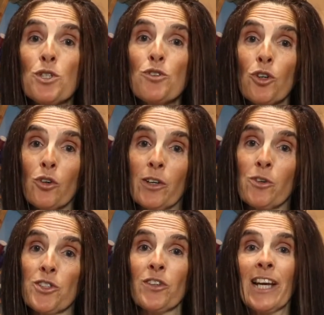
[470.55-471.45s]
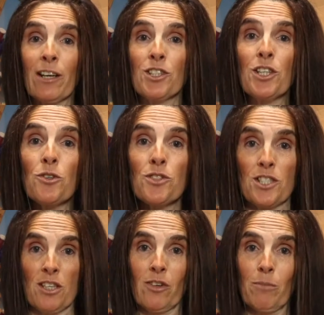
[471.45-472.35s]
tutorials on how to use a
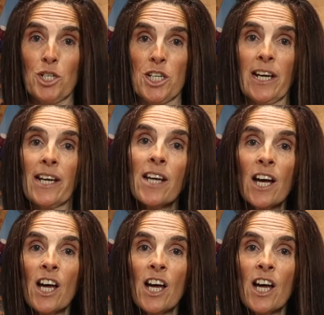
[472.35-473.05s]
sewing machine.